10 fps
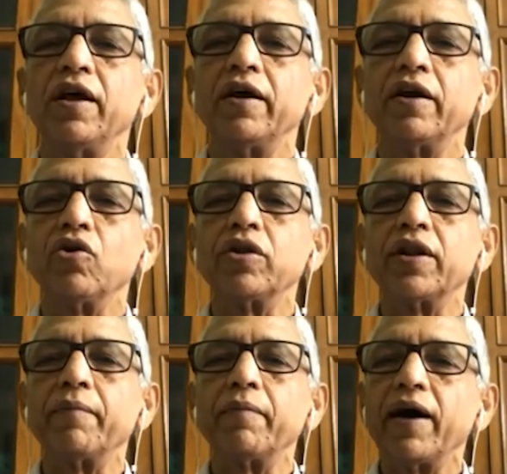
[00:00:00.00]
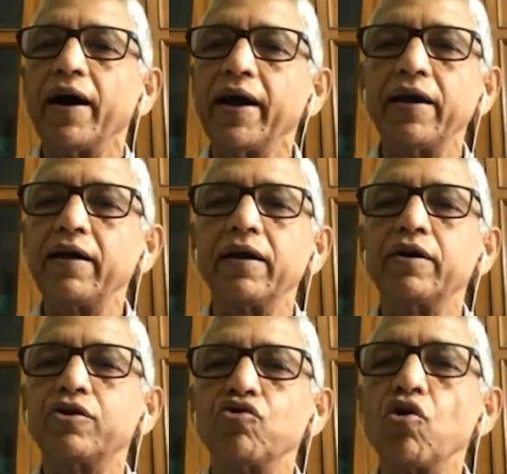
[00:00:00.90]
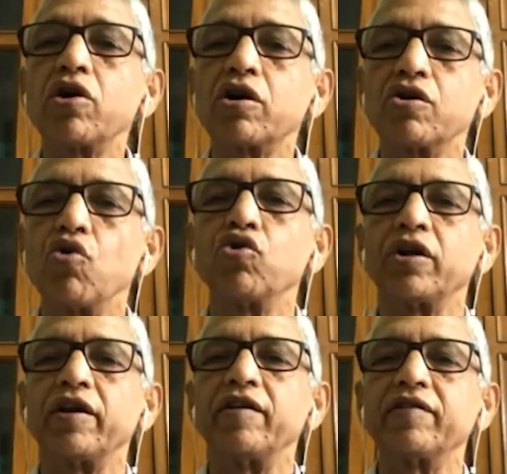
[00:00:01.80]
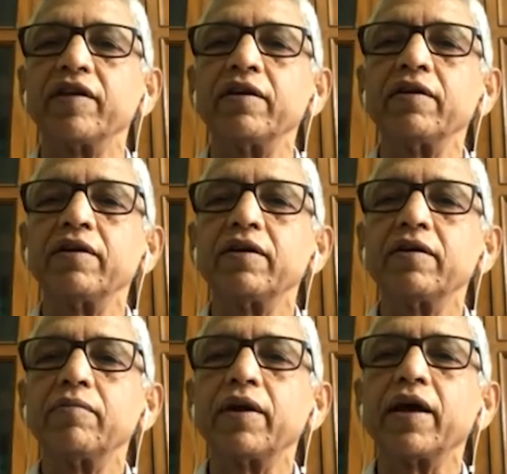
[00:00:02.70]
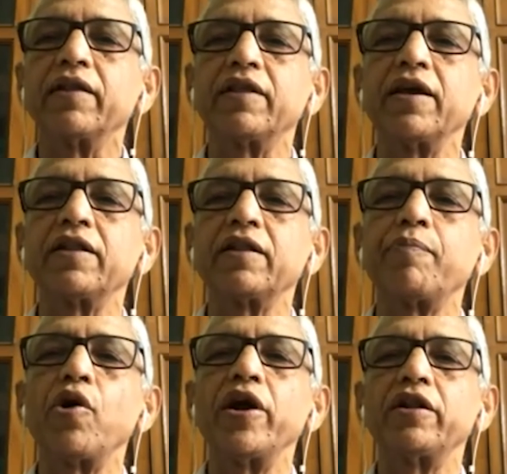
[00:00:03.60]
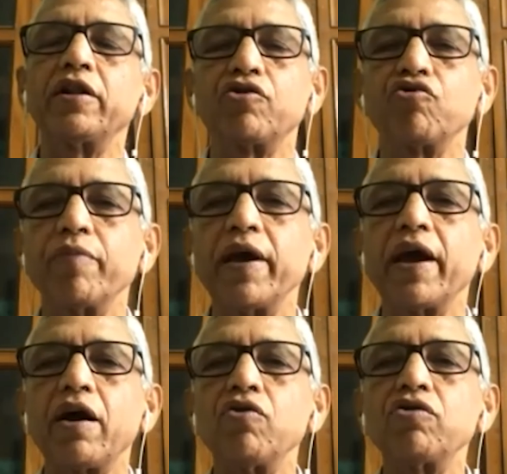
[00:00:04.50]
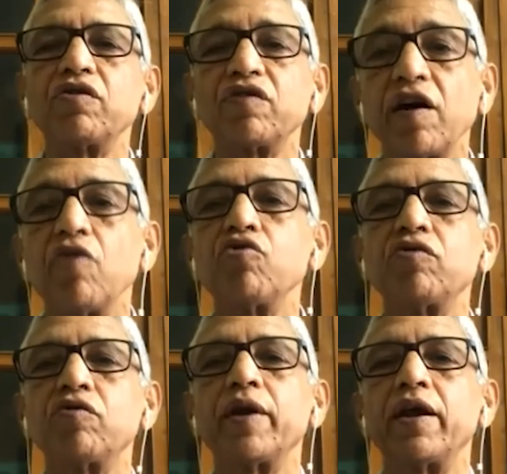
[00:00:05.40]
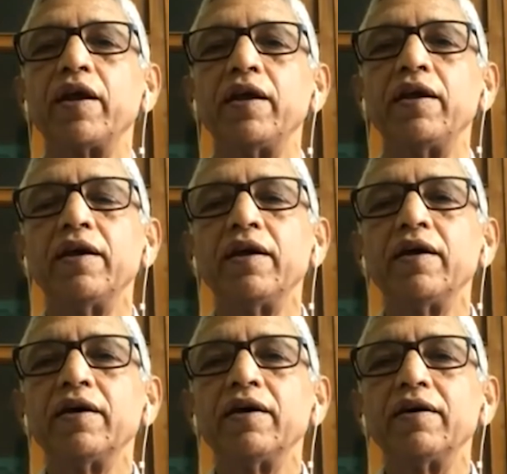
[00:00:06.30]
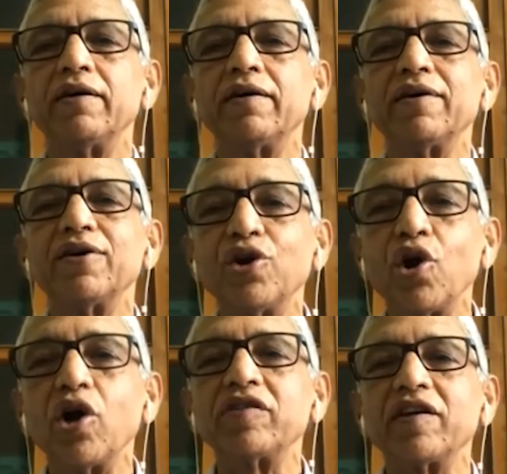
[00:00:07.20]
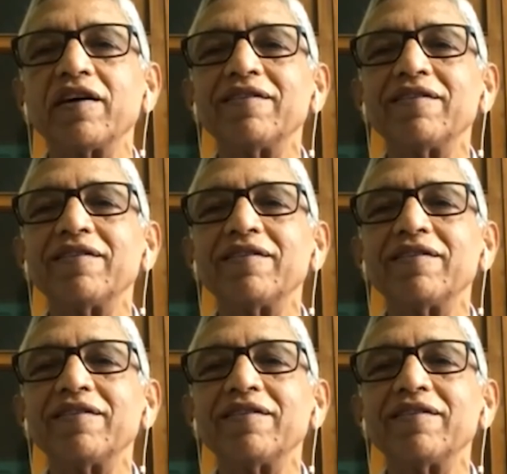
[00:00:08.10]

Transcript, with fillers: You know, the, I do not know the reason, but I think the point that you make out sounds very uh, logical.